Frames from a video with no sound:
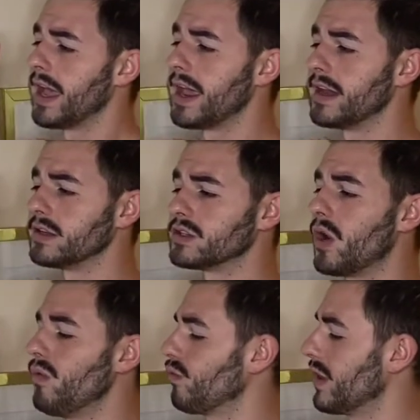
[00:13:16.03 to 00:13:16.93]
and
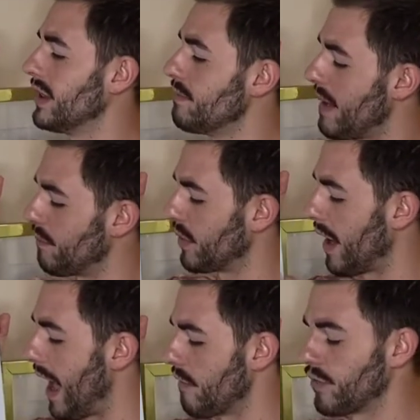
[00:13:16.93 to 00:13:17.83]
don't really
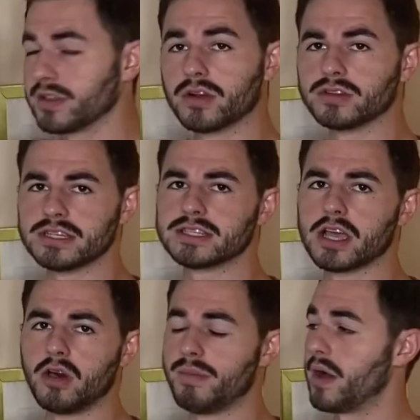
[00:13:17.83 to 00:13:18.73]
remember every little
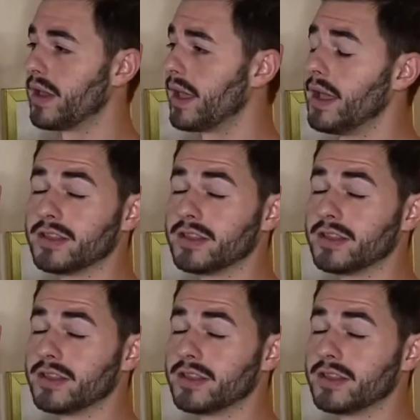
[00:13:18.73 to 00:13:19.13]
detail about it.